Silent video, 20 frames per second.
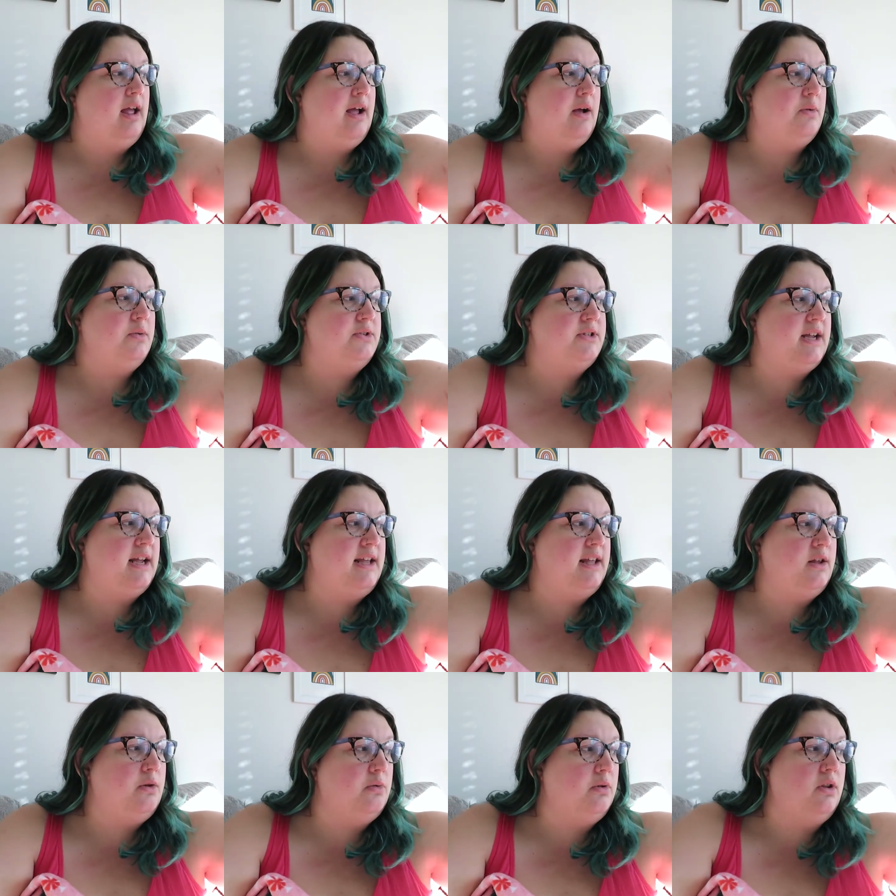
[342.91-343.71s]
I will
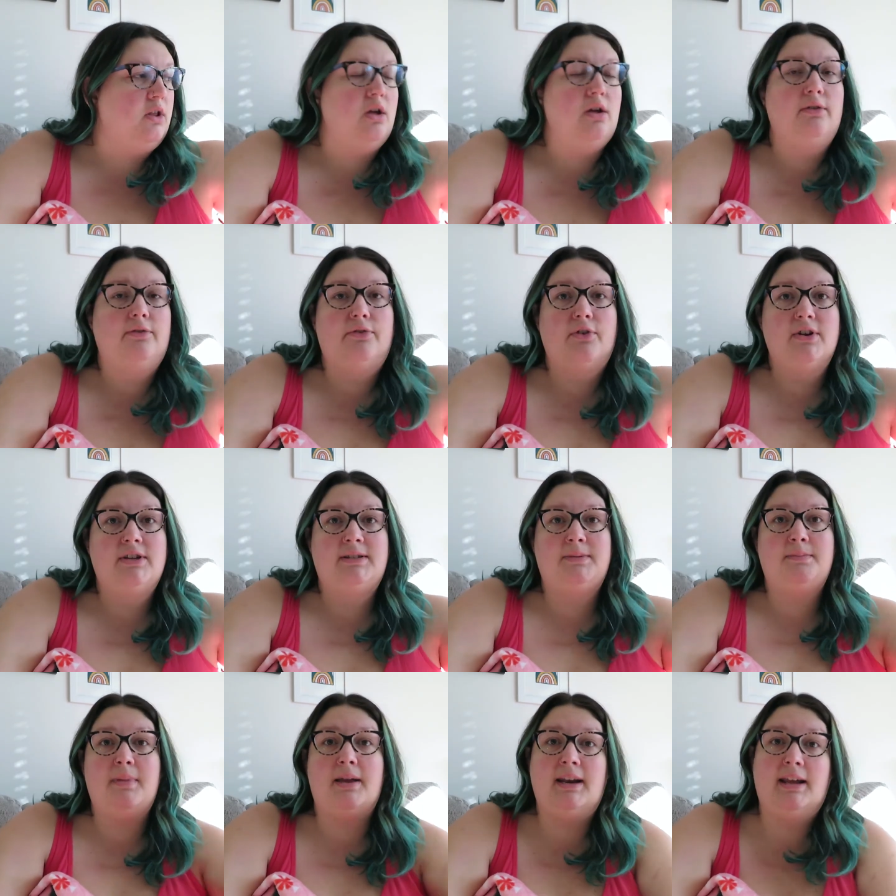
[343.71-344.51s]
take you along for
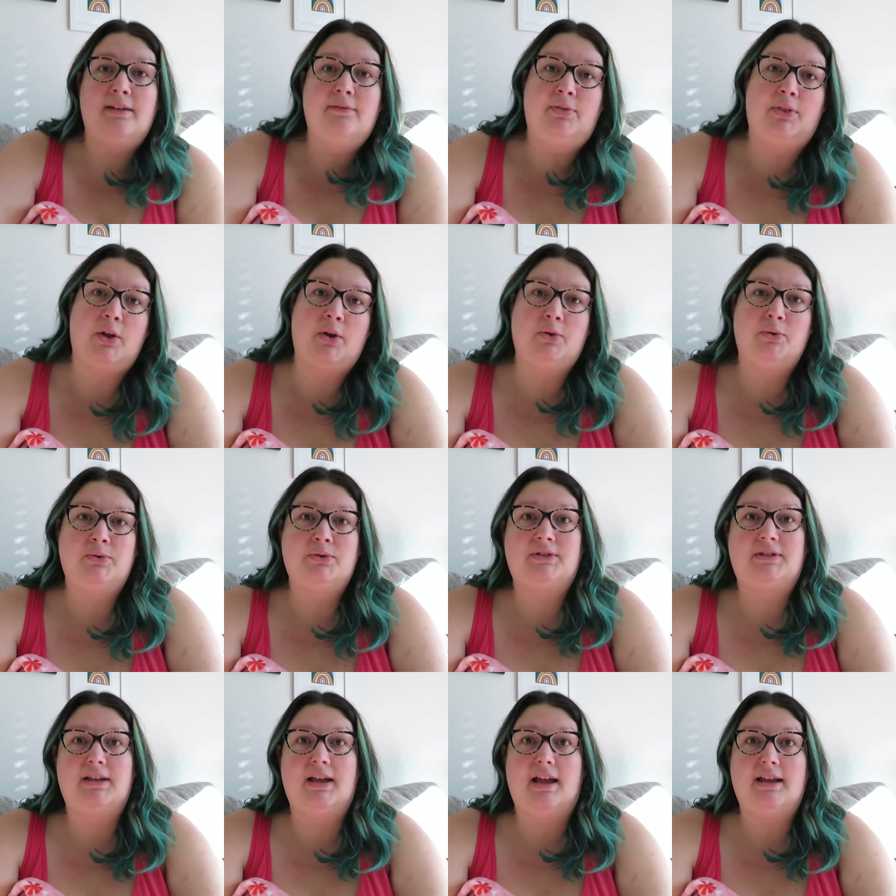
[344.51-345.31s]
as many of
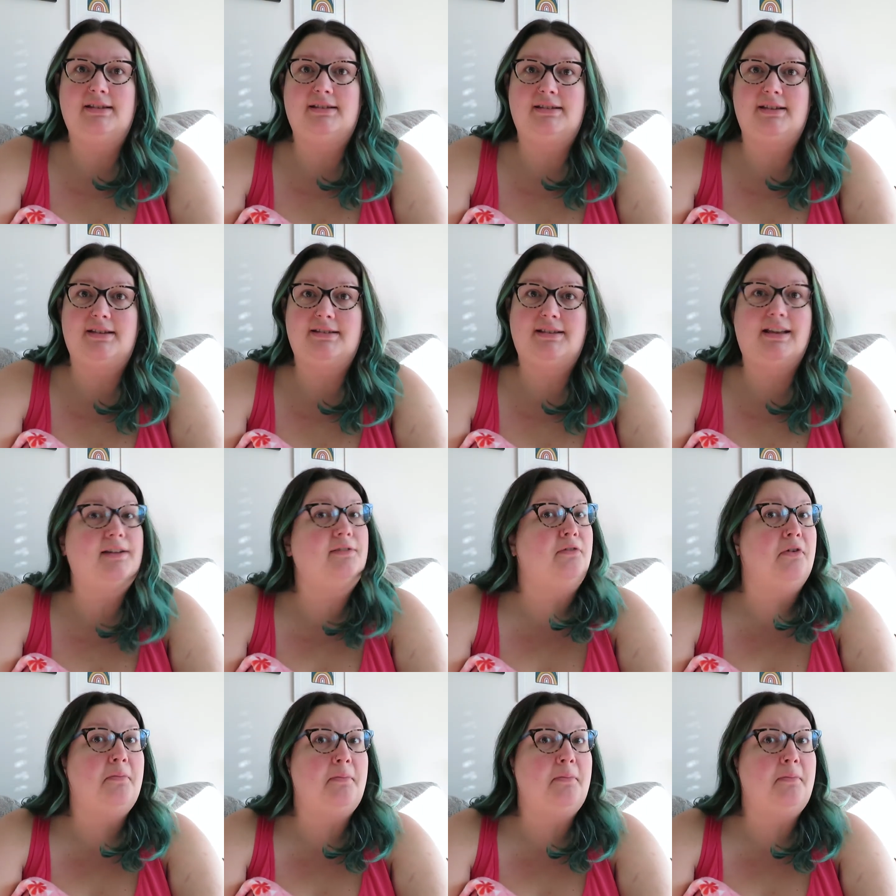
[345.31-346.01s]
those as I